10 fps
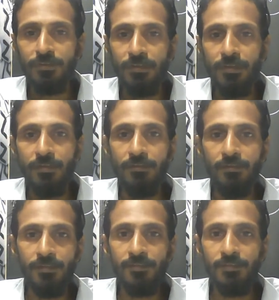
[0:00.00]
and
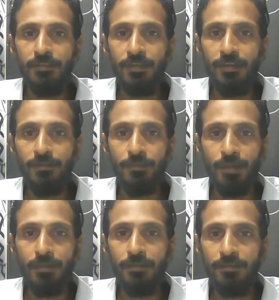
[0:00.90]
they were sitting there and
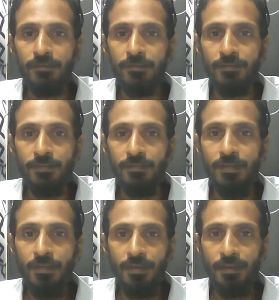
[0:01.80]
planning the
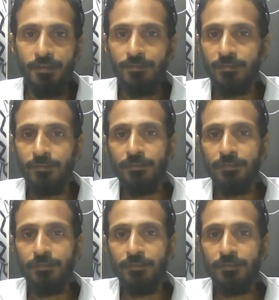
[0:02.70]
elections